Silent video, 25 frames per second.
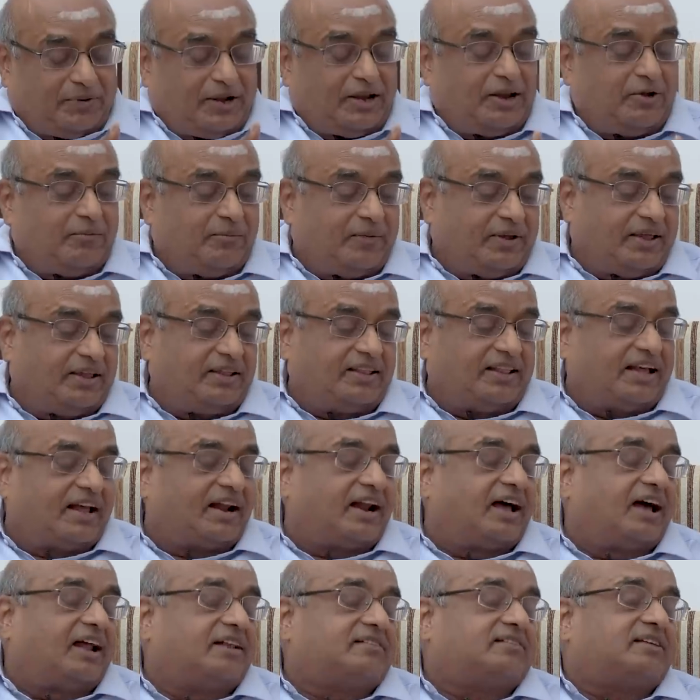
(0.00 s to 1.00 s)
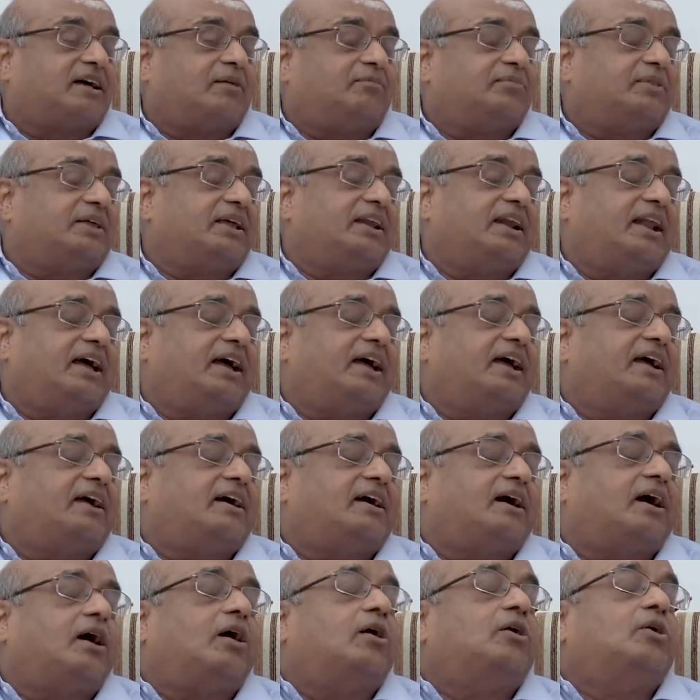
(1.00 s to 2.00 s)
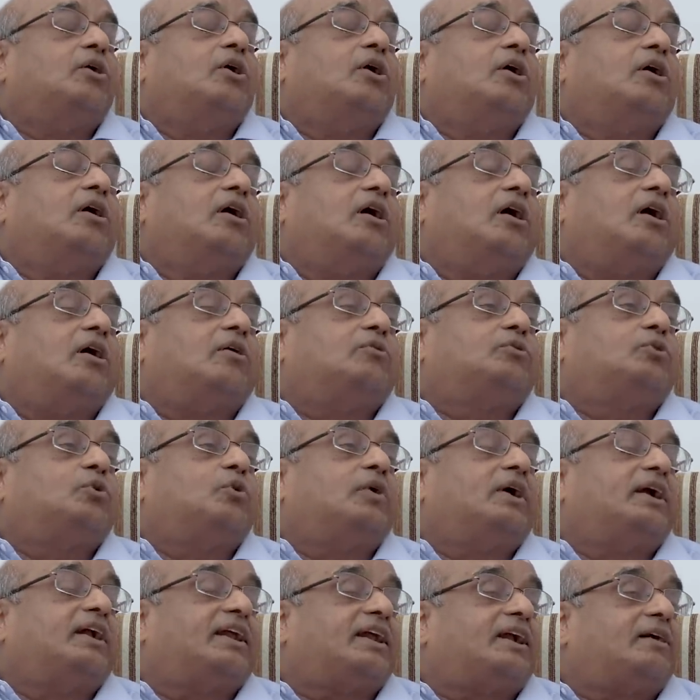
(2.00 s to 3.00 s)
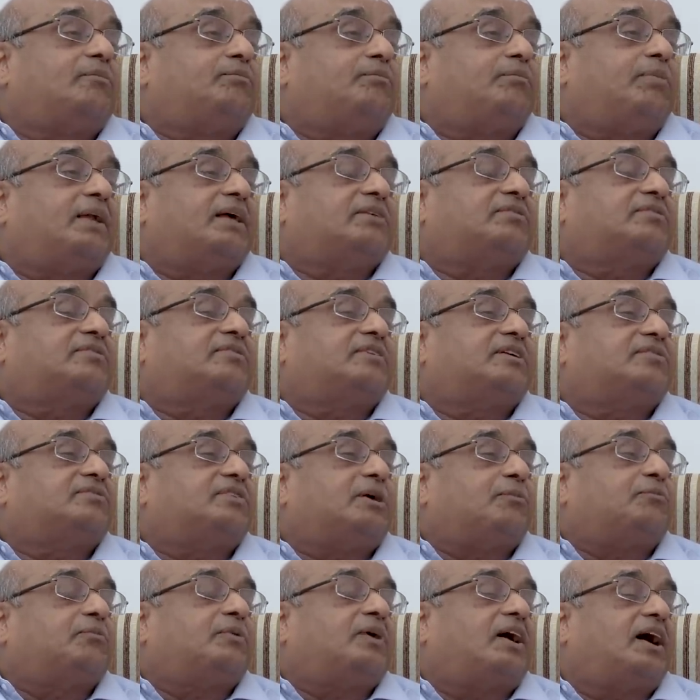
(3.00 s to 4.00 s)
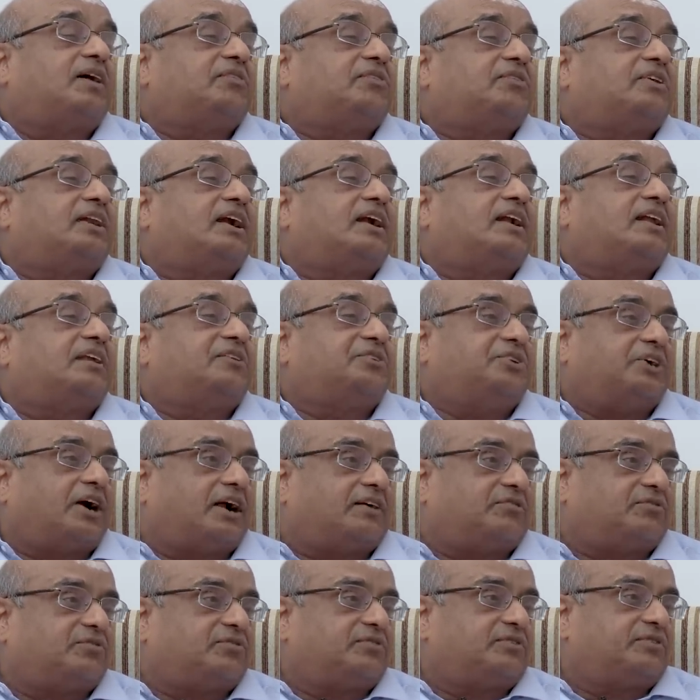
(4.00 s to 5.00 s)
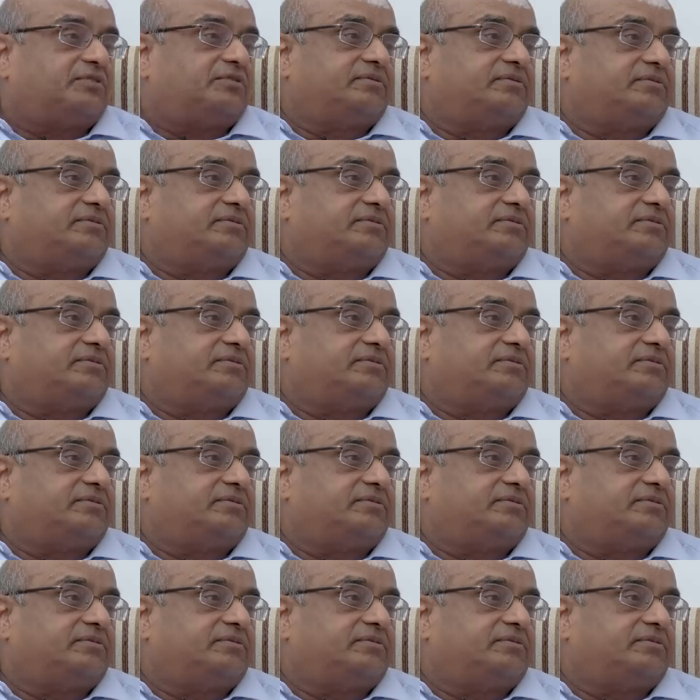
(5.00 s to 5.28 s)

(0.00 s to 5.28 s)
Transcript: believe me, there are something like 200 plus subcaste under Jats.